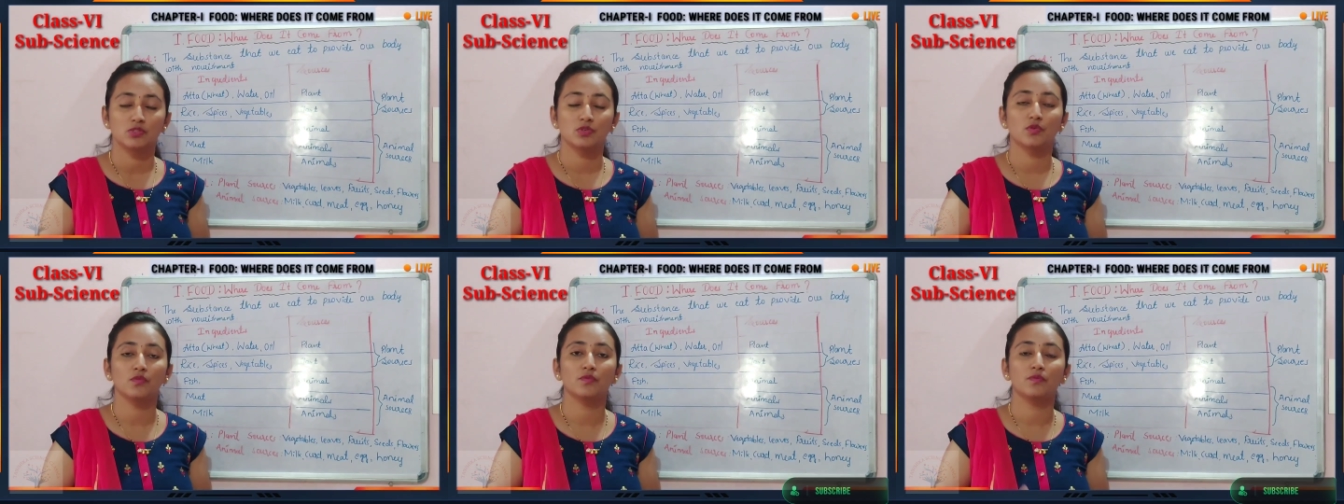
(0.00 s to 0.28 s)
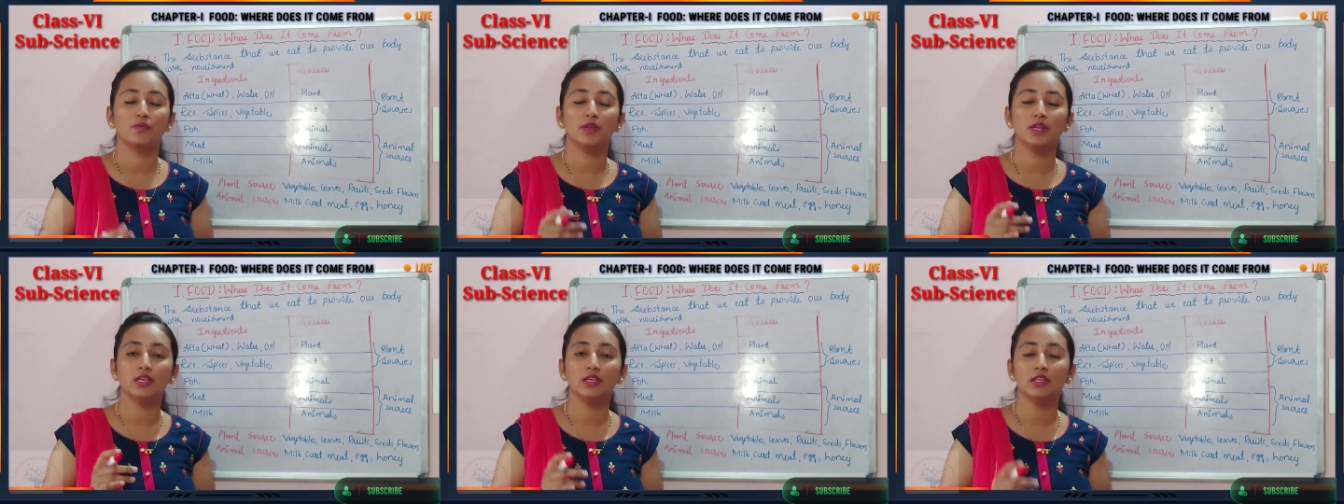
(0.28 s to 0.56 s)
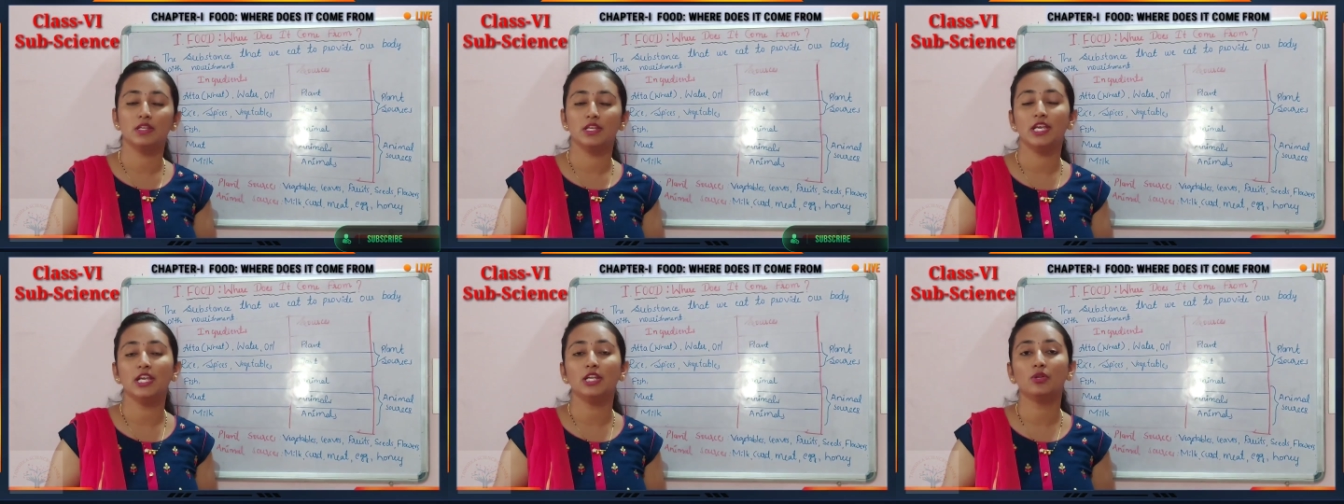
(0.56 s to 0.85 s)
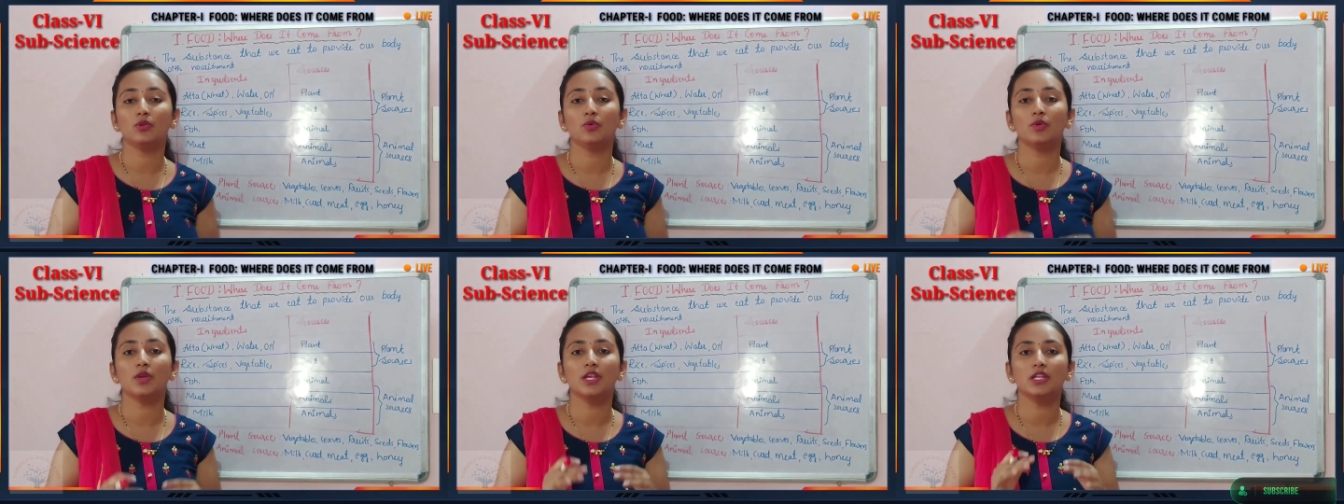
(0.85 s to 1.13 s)
So we
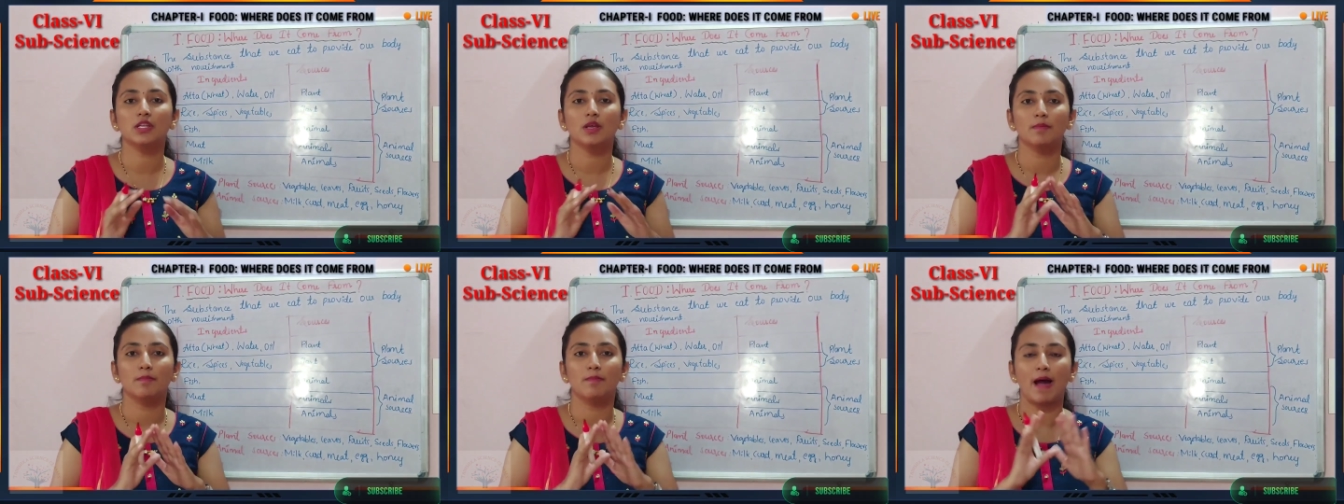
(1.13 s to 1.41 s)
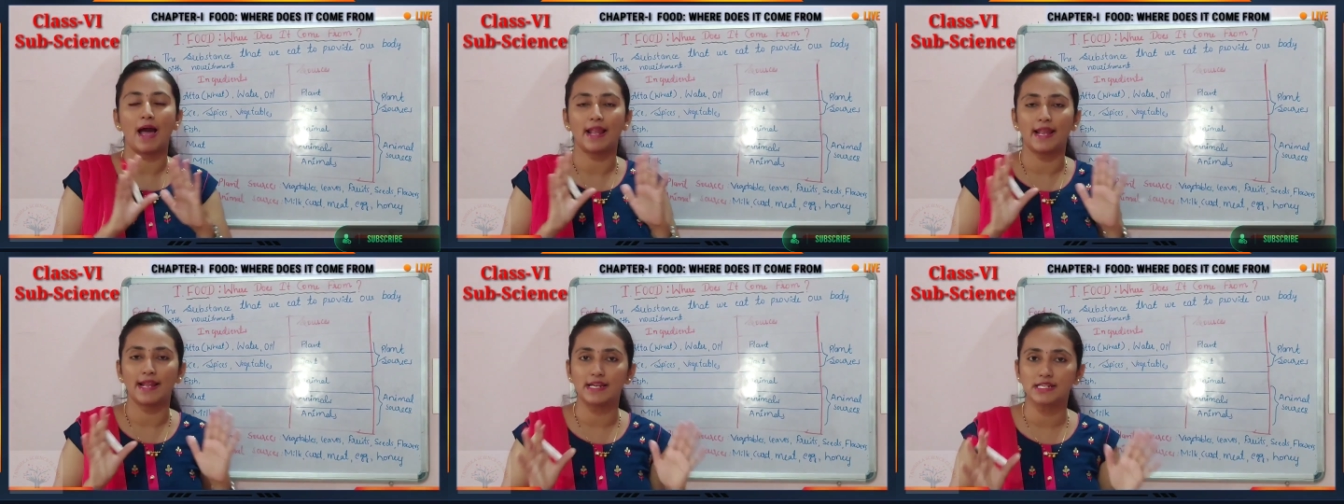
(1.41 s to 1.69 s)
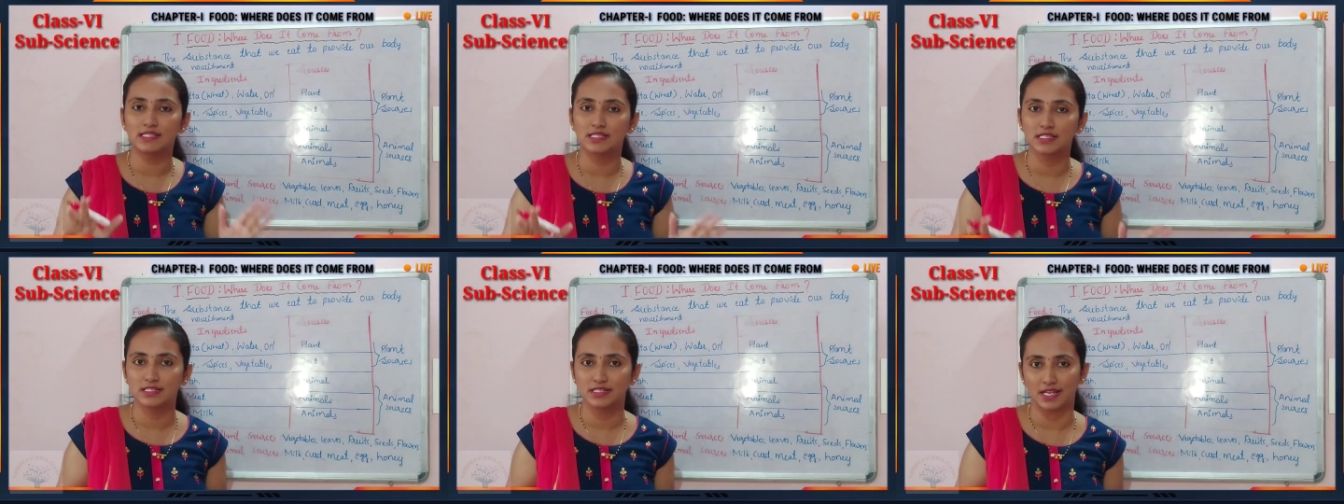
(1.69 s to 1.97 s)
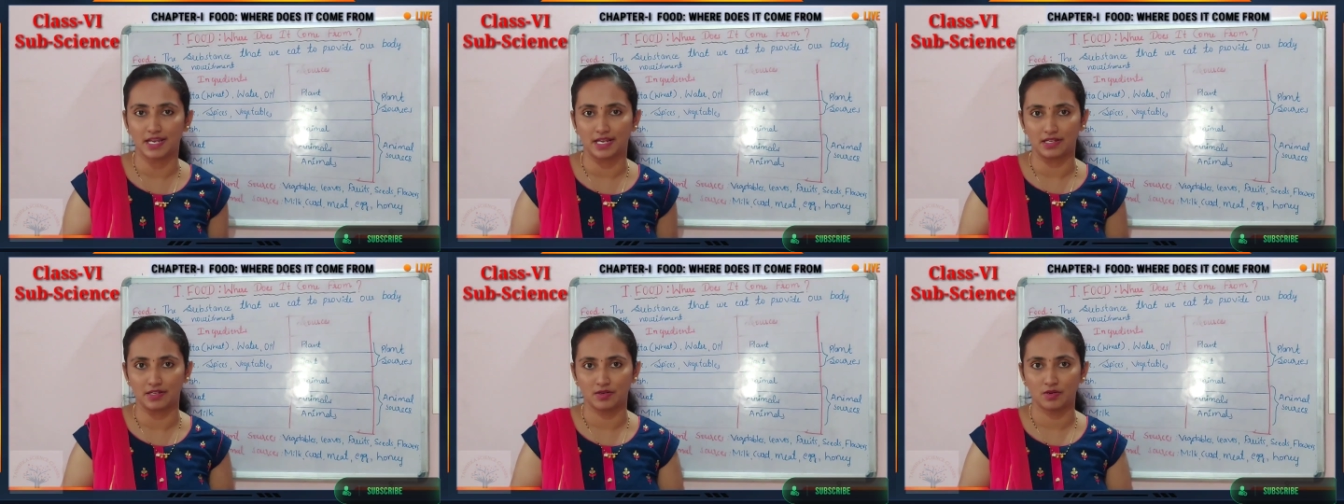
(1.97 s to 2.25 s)
need to eat a
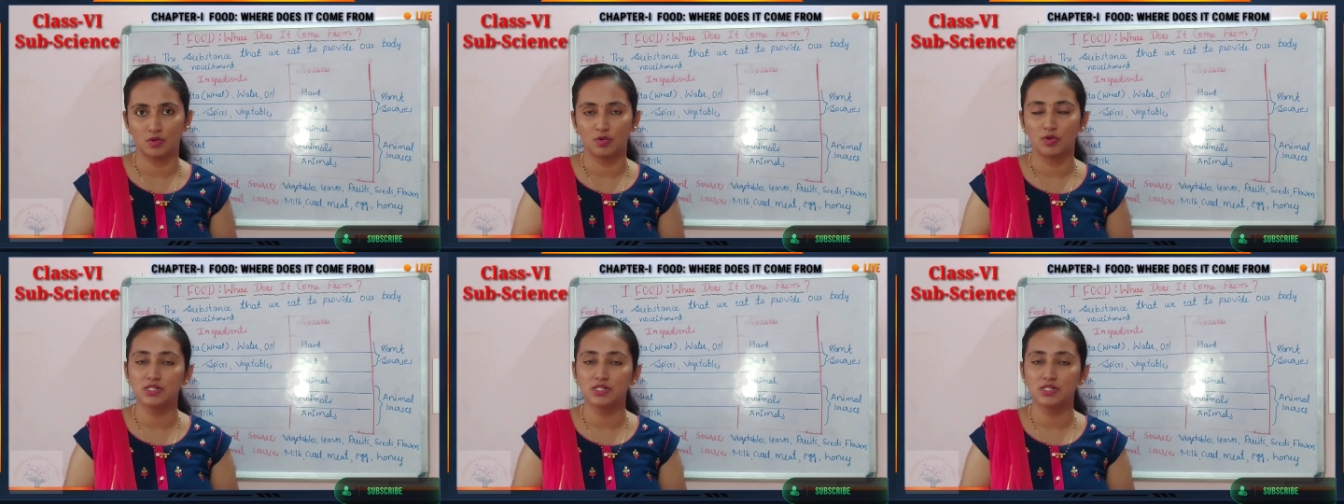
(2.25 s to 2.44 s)
balanced diet.